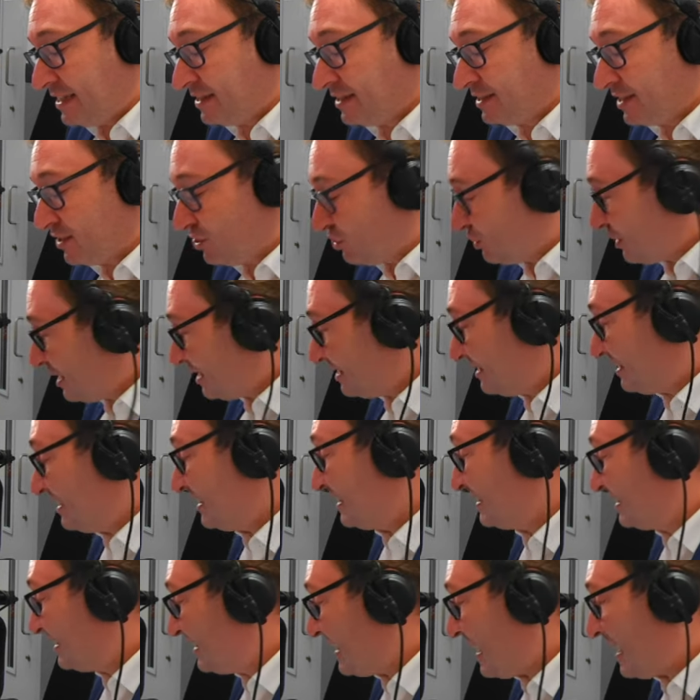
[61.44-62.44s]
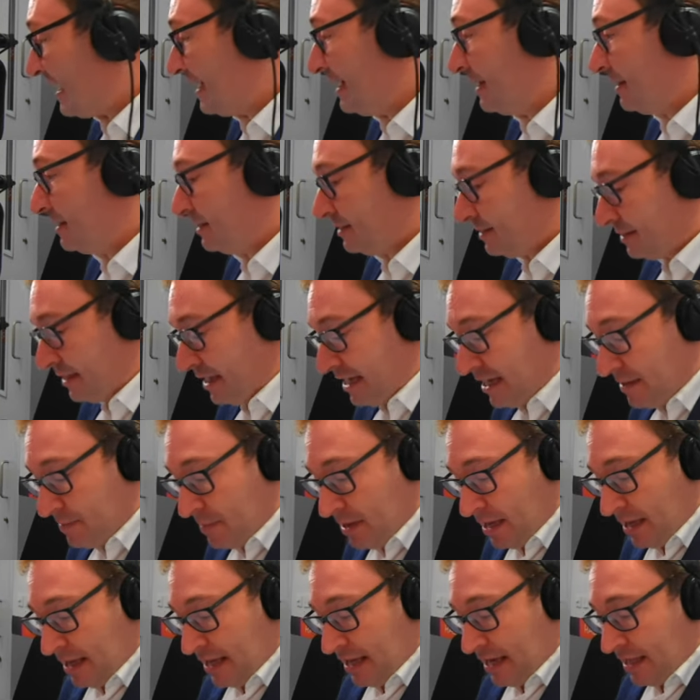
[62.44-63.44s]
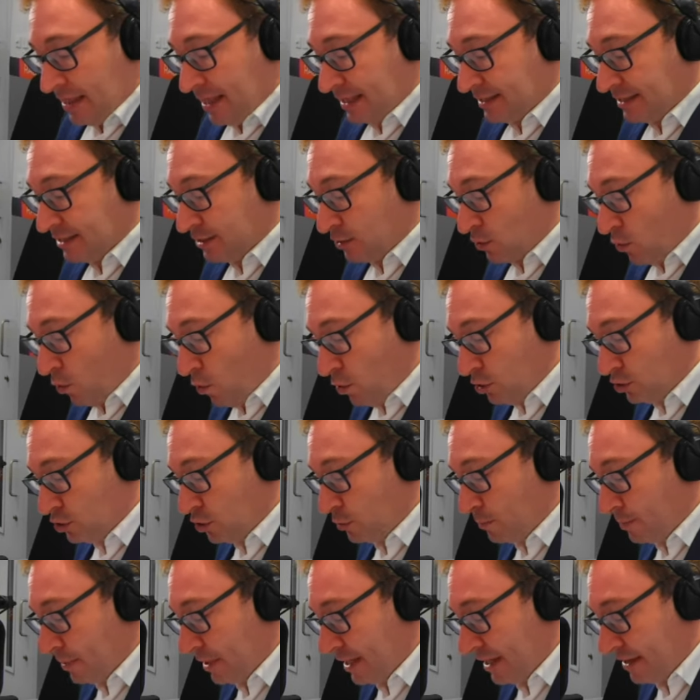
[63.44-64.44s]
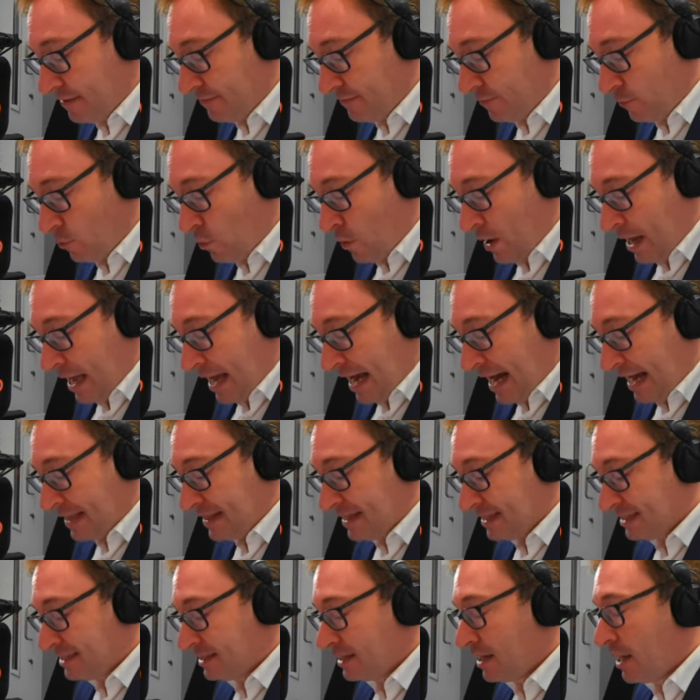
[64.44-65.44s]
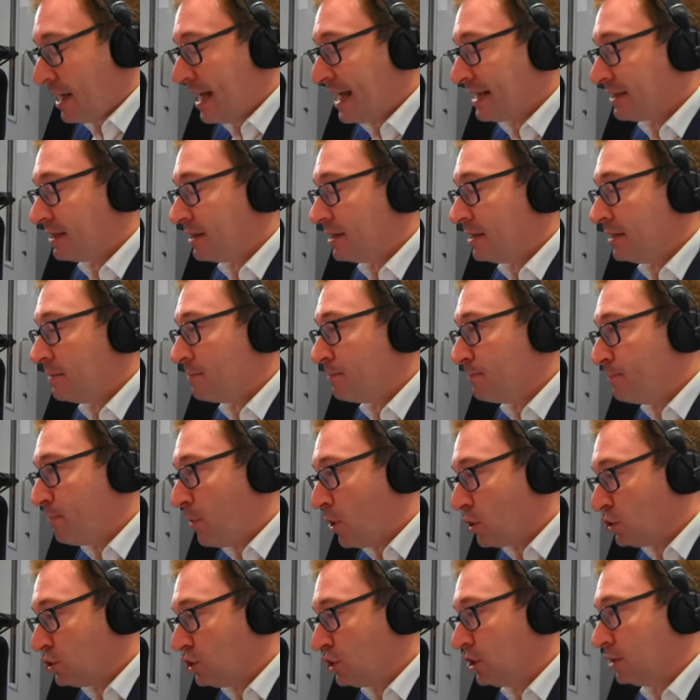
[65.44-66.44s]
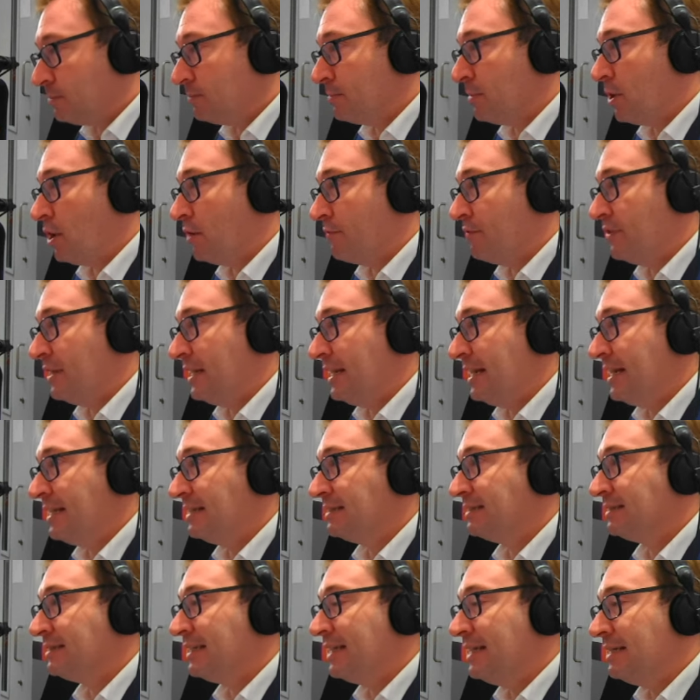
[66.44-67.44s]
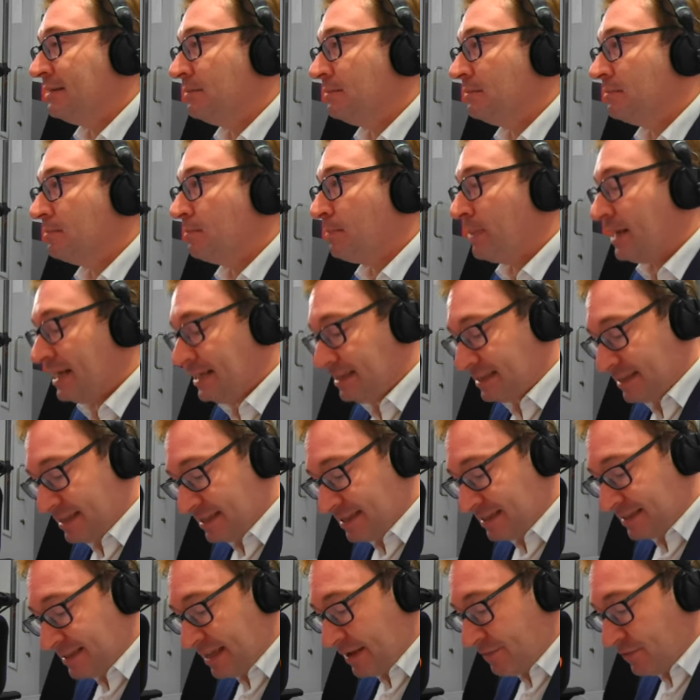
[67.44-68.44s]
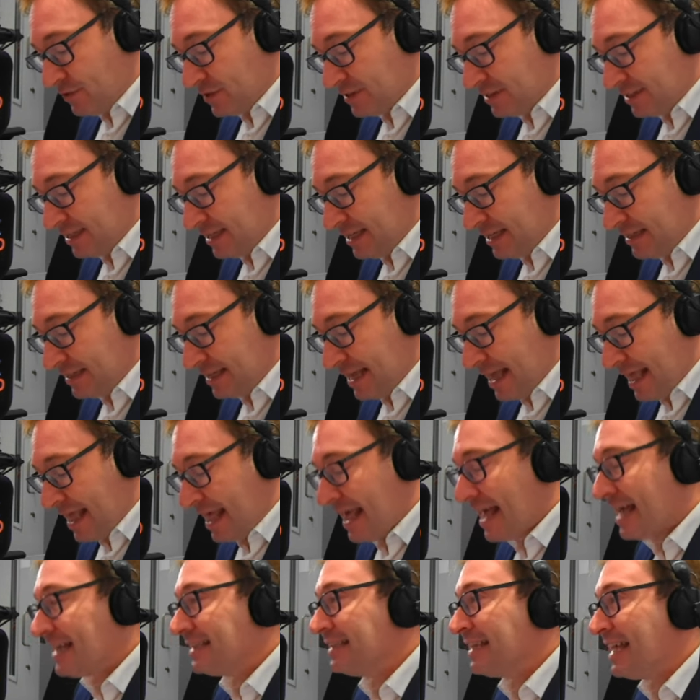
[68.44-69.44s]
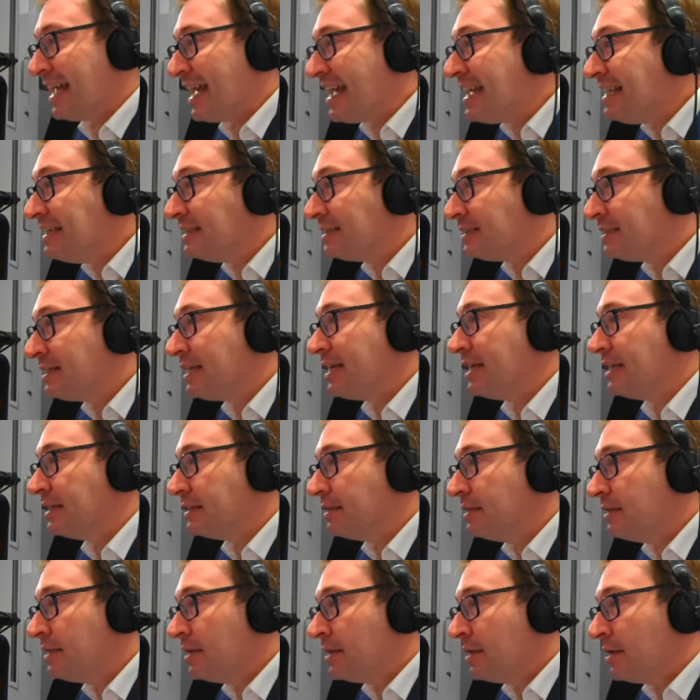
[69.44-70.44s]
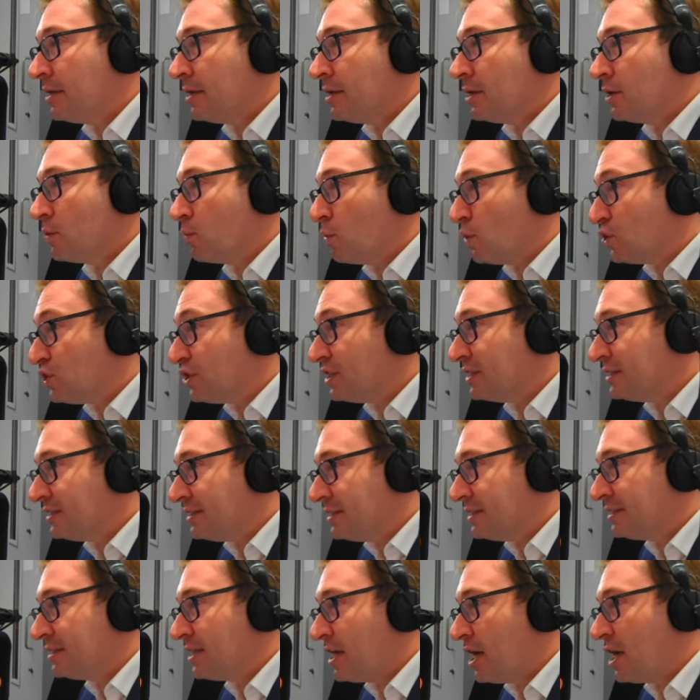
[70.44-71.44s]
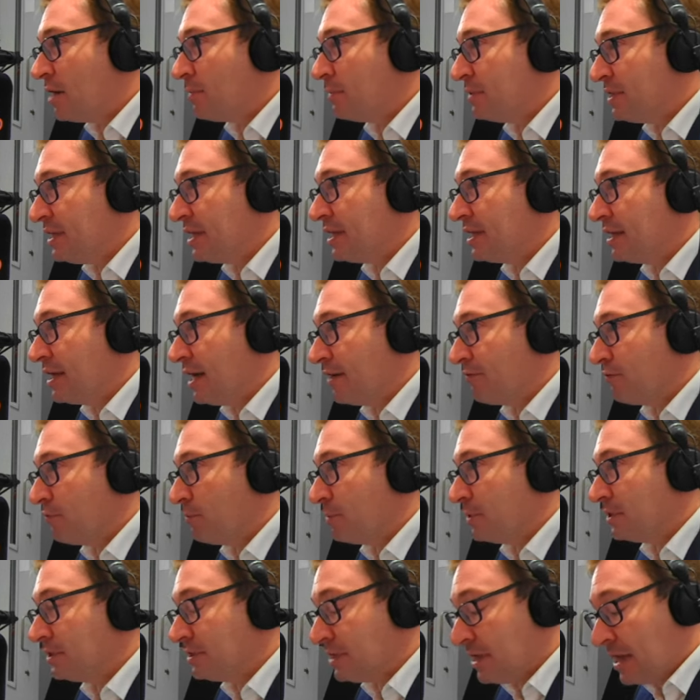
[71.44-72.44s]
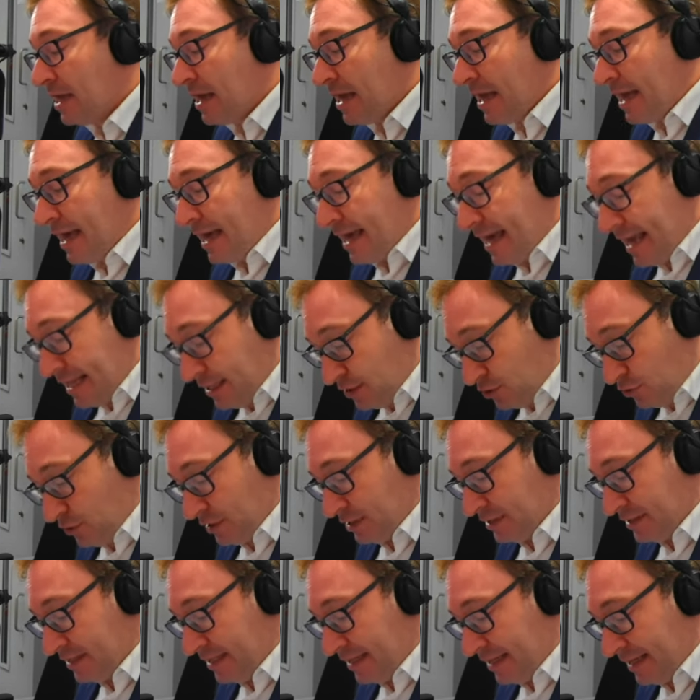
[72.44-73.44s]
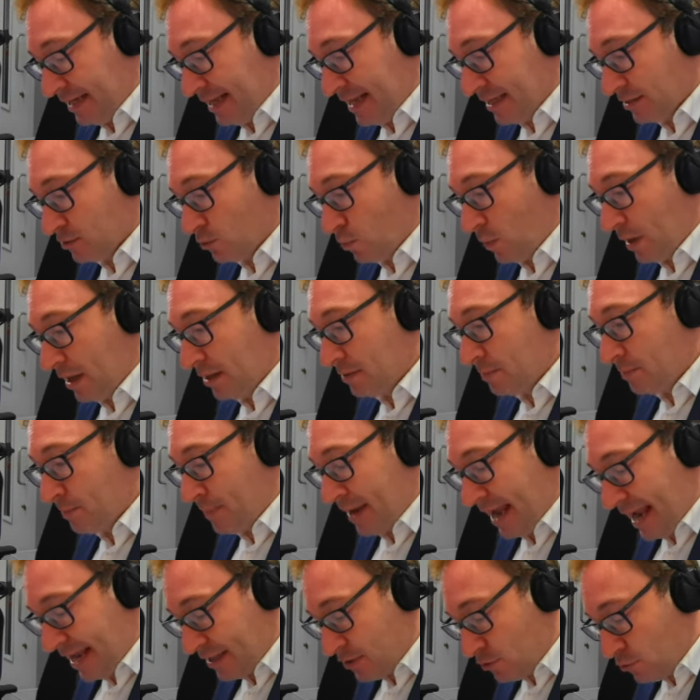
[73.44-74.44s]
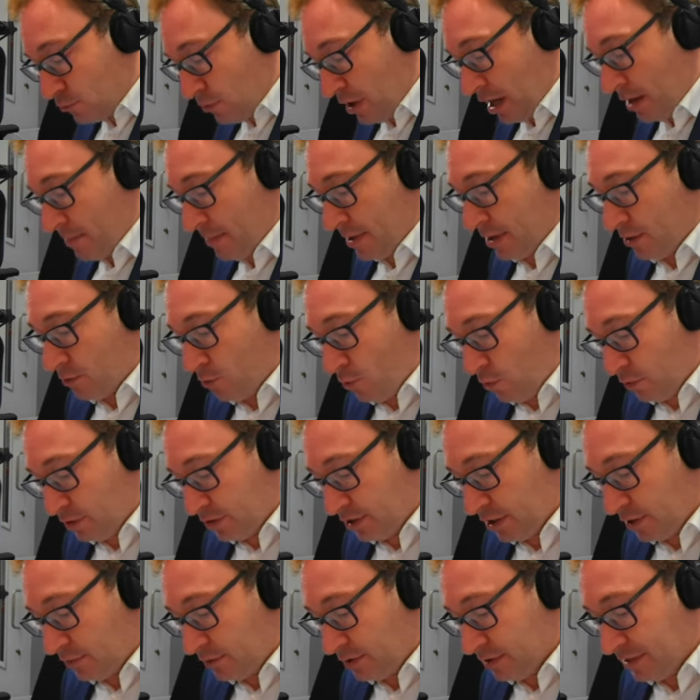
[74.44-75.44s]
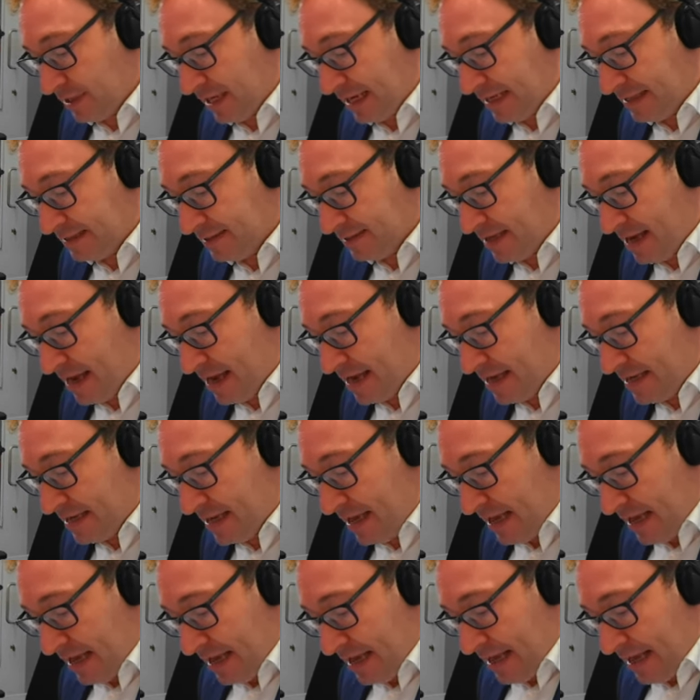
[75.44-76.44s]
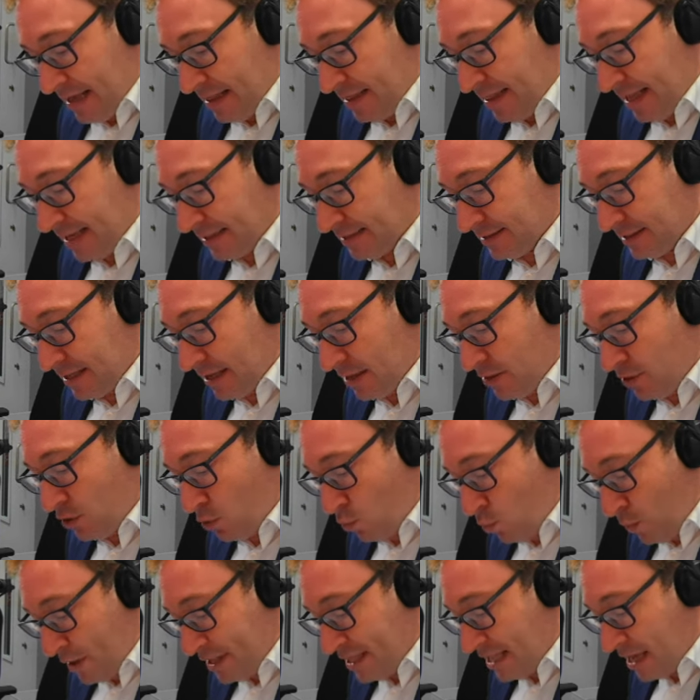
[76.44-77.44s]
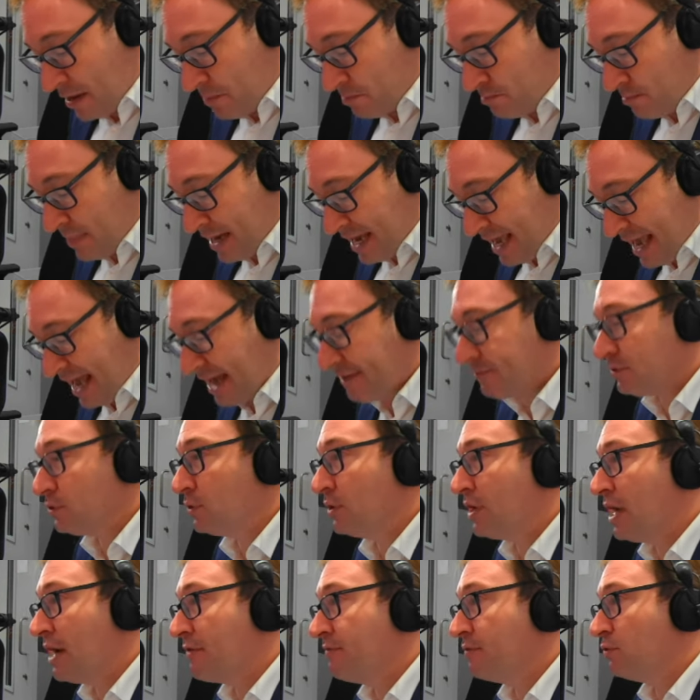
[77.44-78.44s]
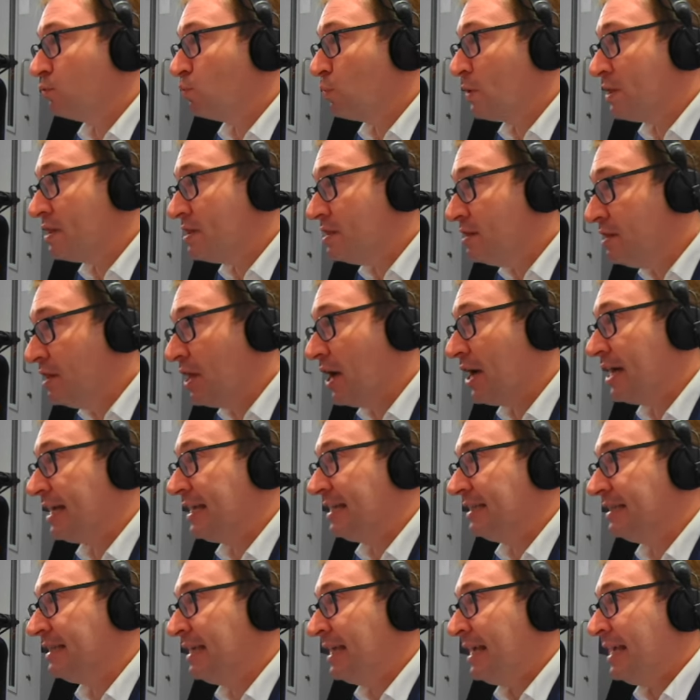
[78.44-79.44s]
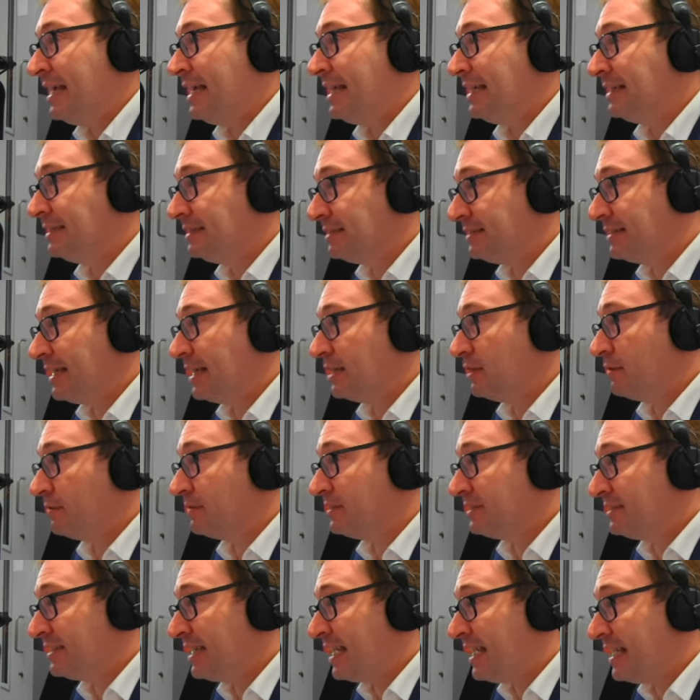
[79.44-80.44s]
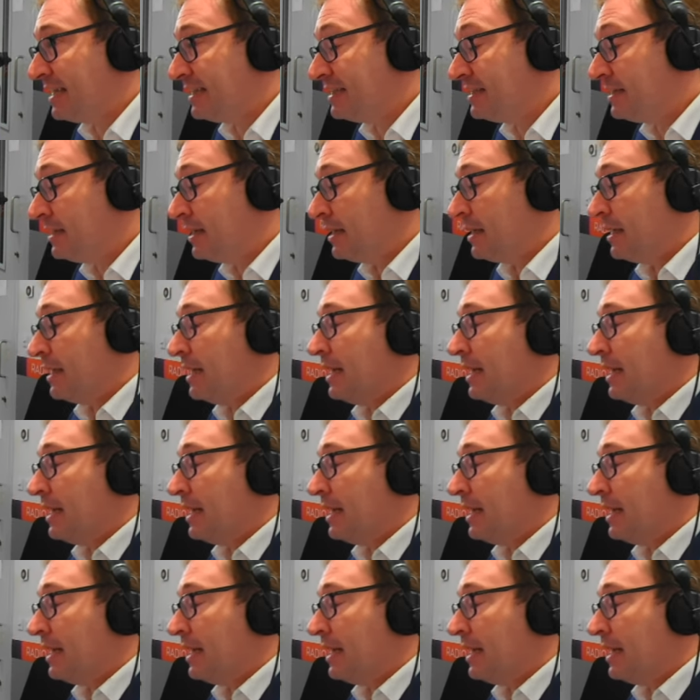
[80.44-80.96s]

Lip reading: suggests exactly the same. That is all to play for, and it's at the bottom of the list in place 17 and 18, which is determining government. Interestingly as well, Panorama also today saying that the winner may have to govern with 9 instead of 10.